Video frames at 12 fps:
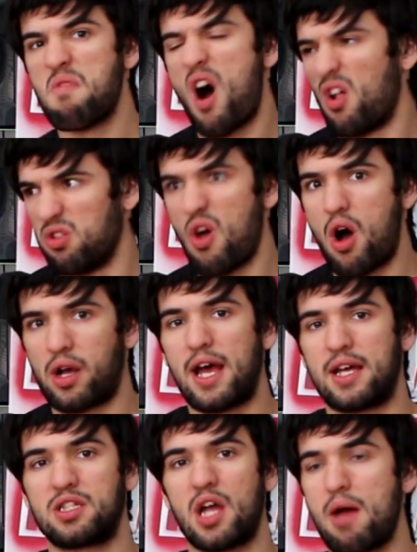a
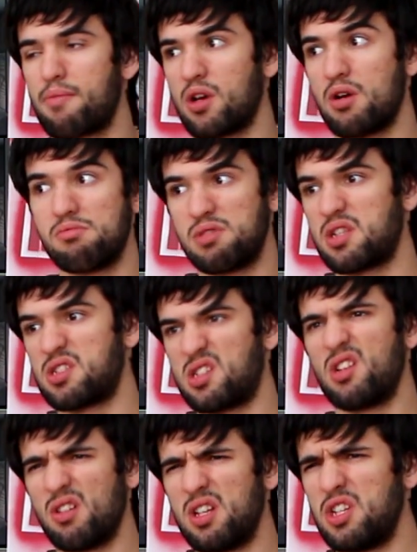long-ass time ago, and it's
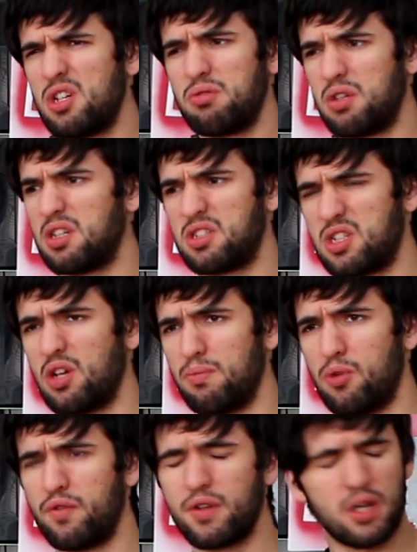still in use. It's still
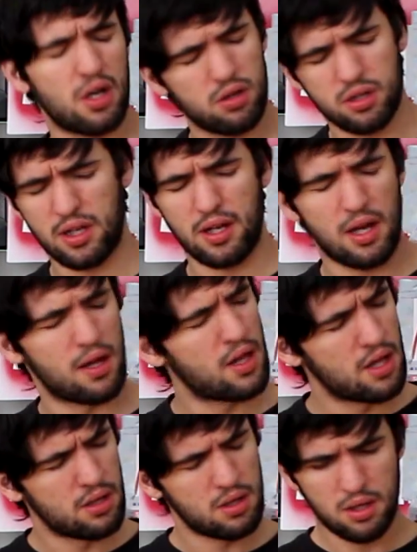moving? Okay.
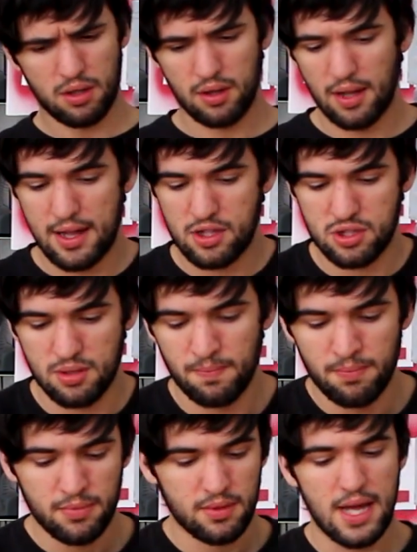That
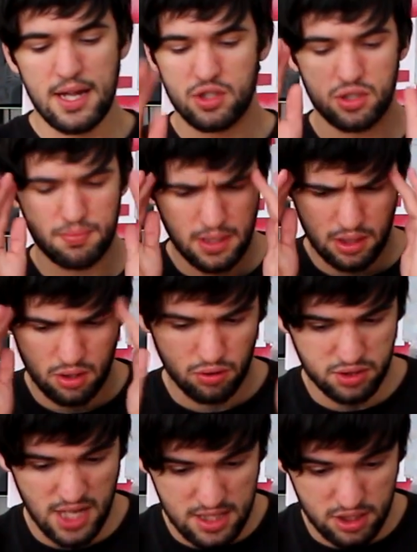just made no
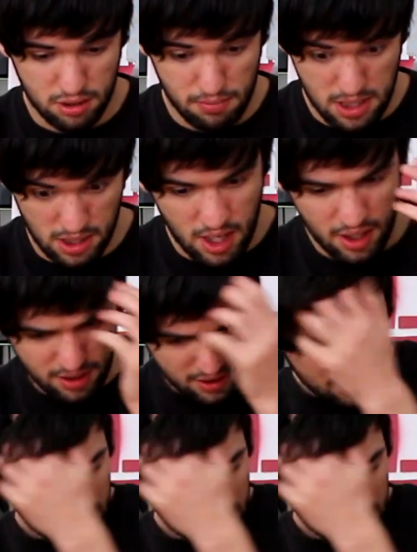sense to me.